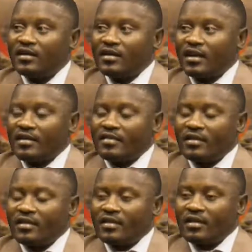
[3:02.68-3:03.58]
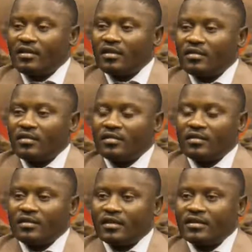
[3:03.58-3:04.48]
I think the
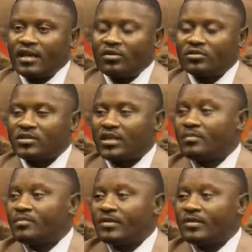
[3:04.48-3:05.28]
Red Arrows team